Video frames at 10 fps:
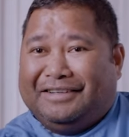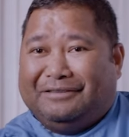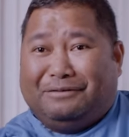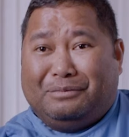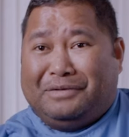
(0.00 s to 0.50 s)

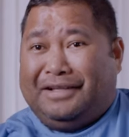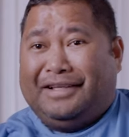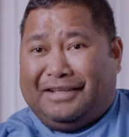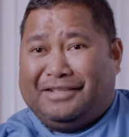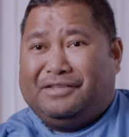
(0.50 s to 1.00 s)
For me,
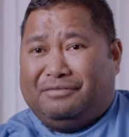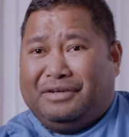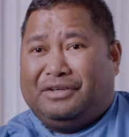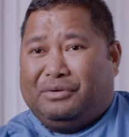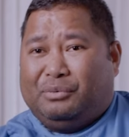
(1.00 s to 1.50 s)
that is
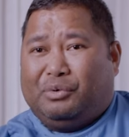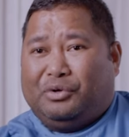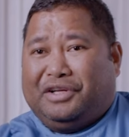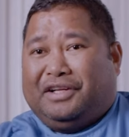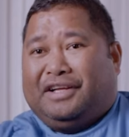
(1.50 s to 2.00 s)
very
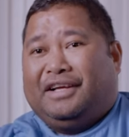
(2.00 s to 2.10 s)
rewarding.